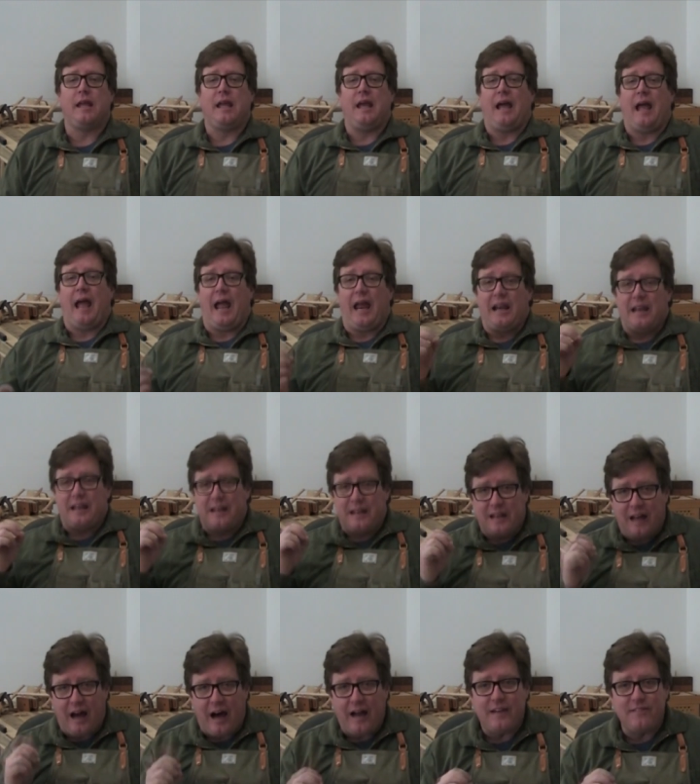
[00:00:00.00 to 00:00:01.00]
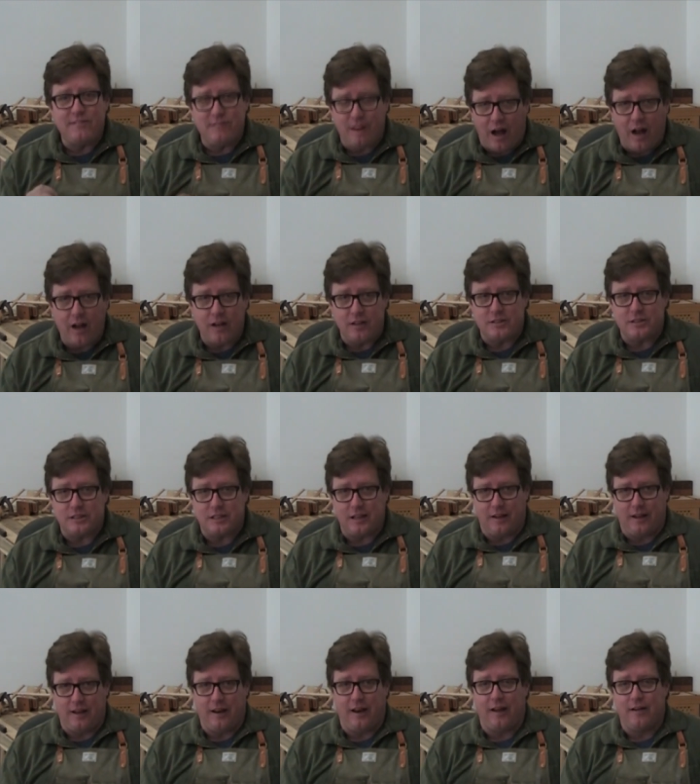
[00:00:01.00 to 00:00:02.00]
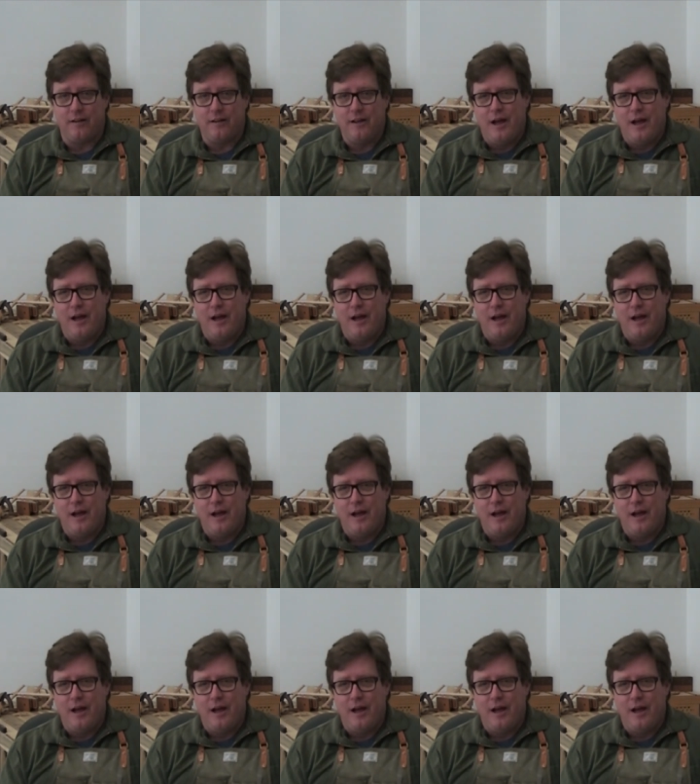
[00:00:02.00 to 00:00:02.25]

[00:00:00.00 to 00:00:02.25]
to get a lot of knowledge in it.